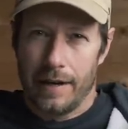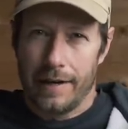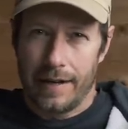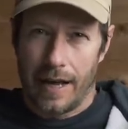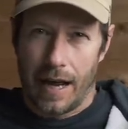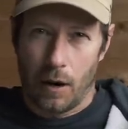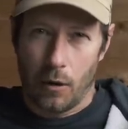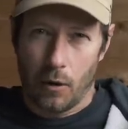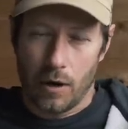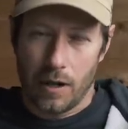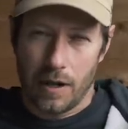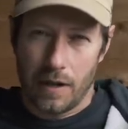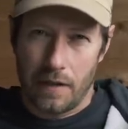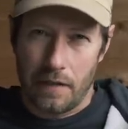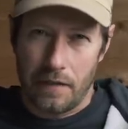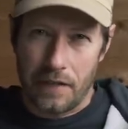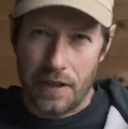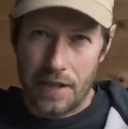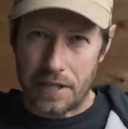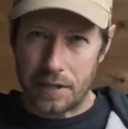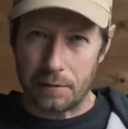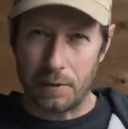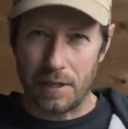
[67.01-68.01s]
Now,
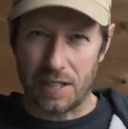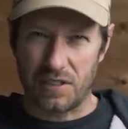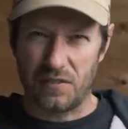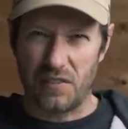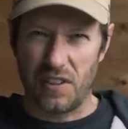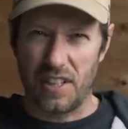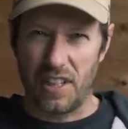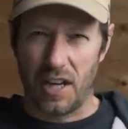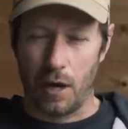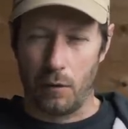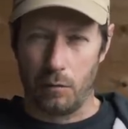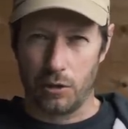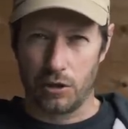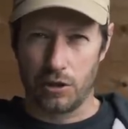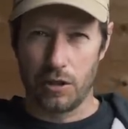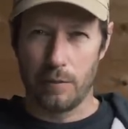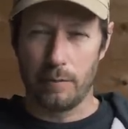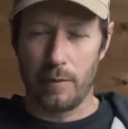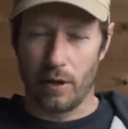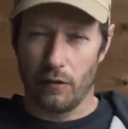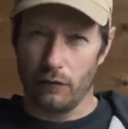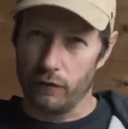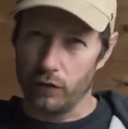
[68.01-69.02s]
this week's video was going
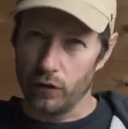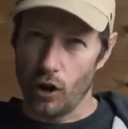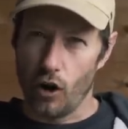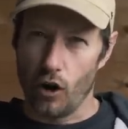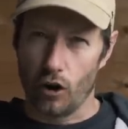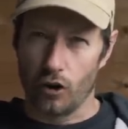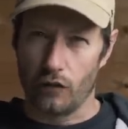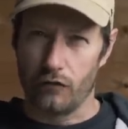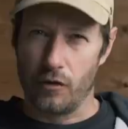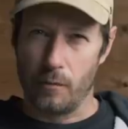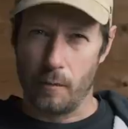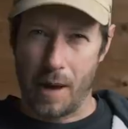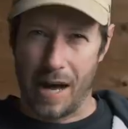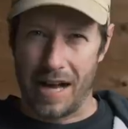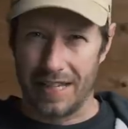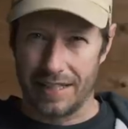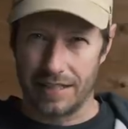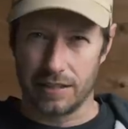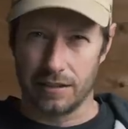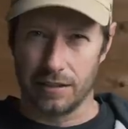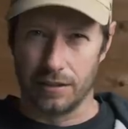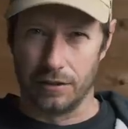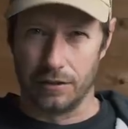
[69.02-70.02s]
to be a vlog from
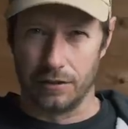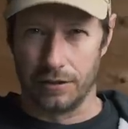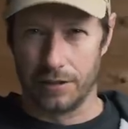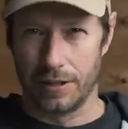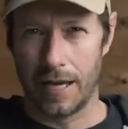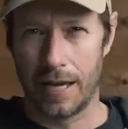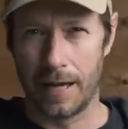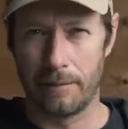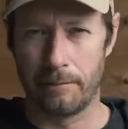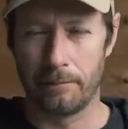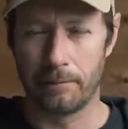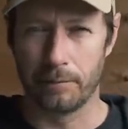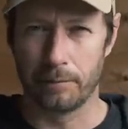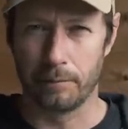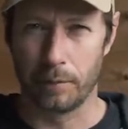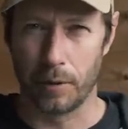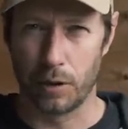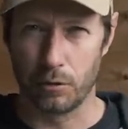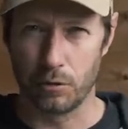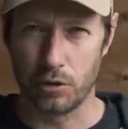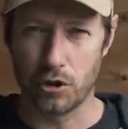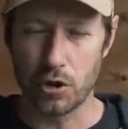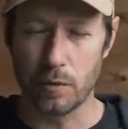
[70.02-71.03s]
Iceland,
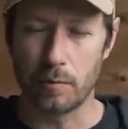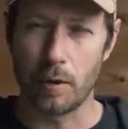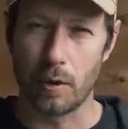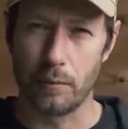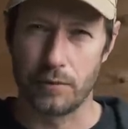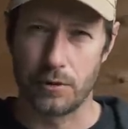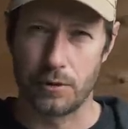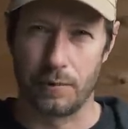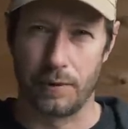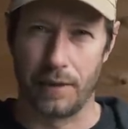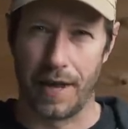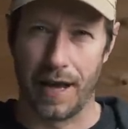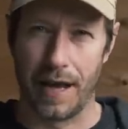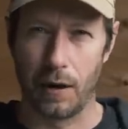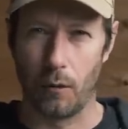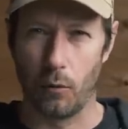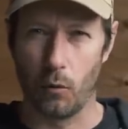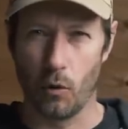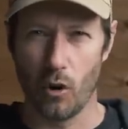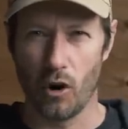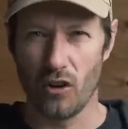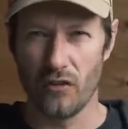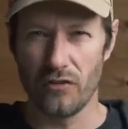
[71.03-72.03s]
but there was two problems with
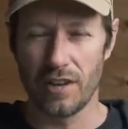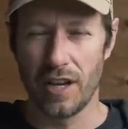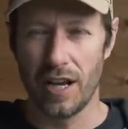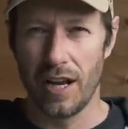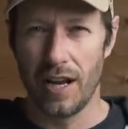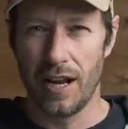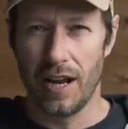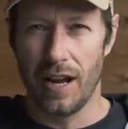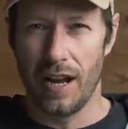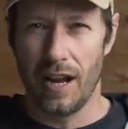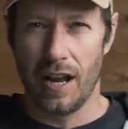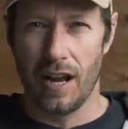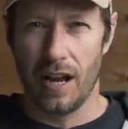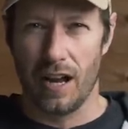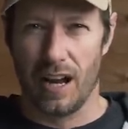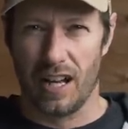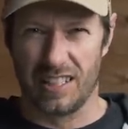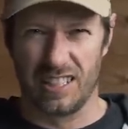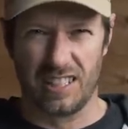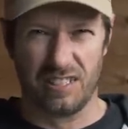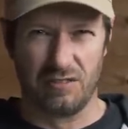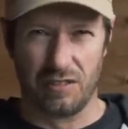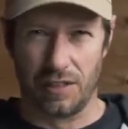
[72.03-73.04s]
that. One,
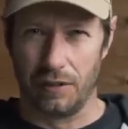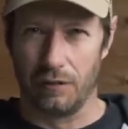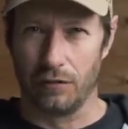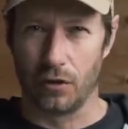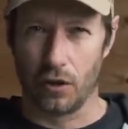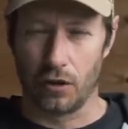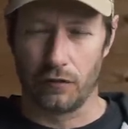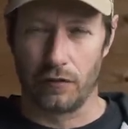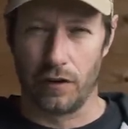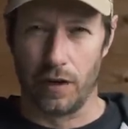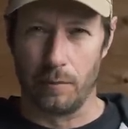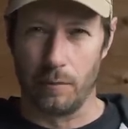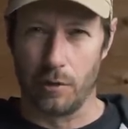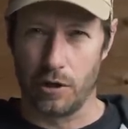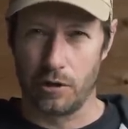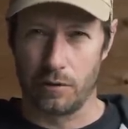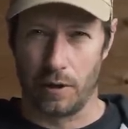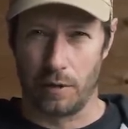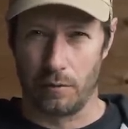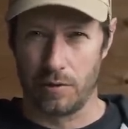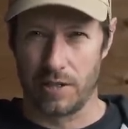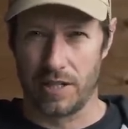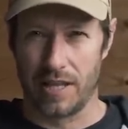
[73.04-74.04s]
I didn't really vlog very
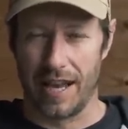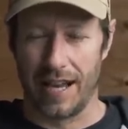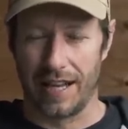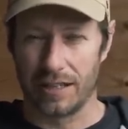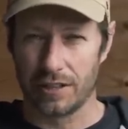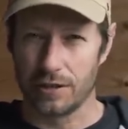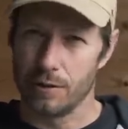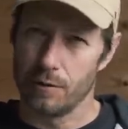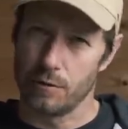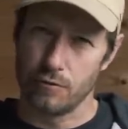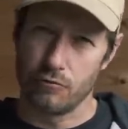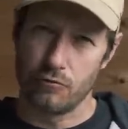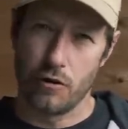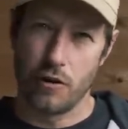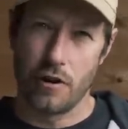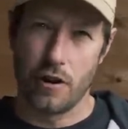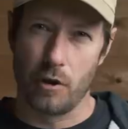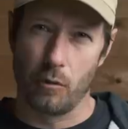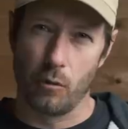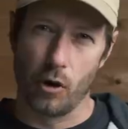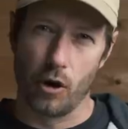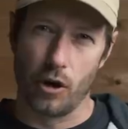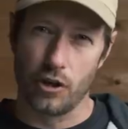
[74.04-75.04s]
much when I was there because I was
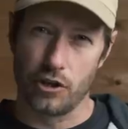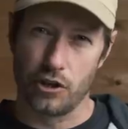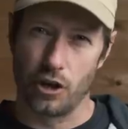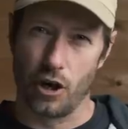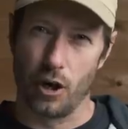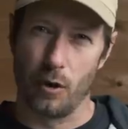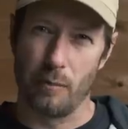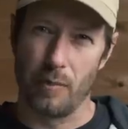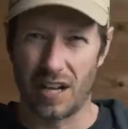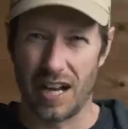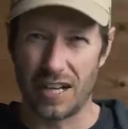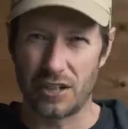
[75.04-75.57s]
running a workshop.